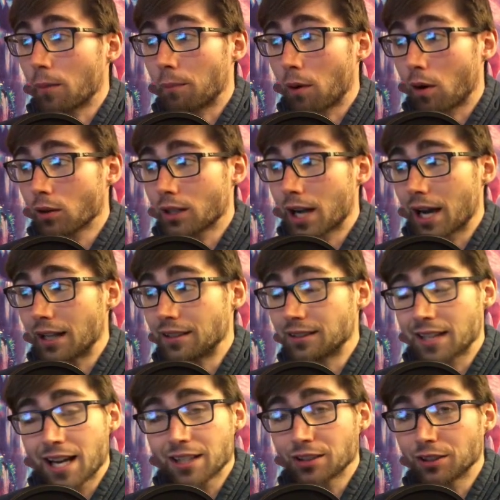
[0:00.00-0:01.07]
ball guide is
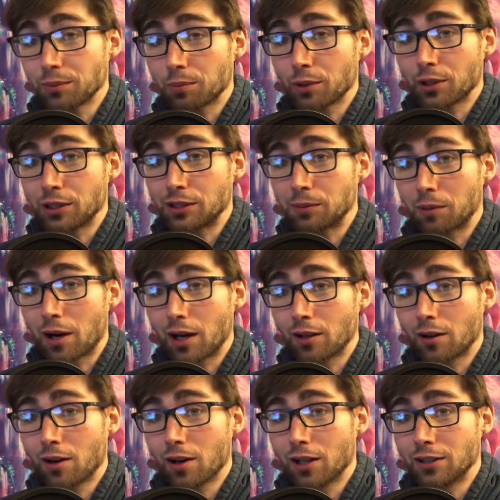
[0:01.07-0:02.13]
actually pretty spot
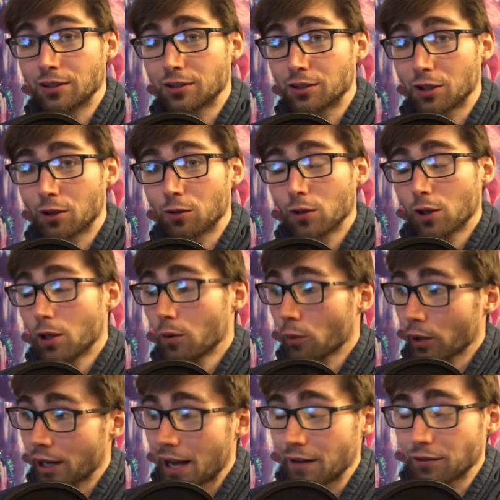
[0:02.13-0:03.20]
on, so we're
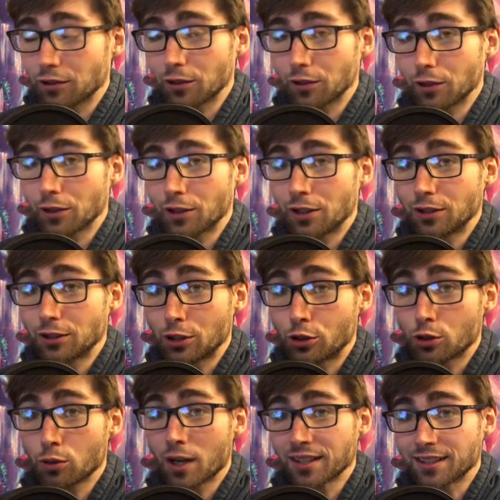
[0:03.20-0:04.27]
going to have to learn to
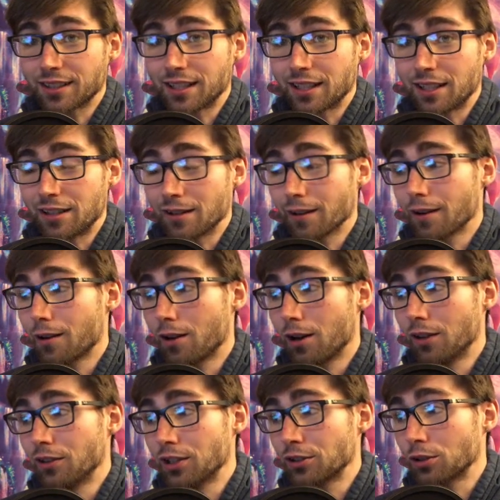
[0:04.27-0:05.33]
trust it here
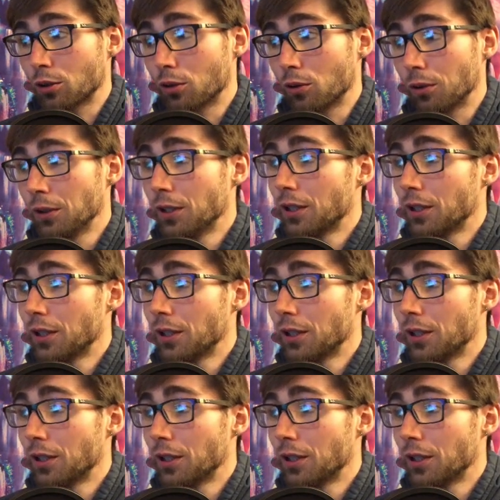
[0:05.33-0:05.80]
on this hole.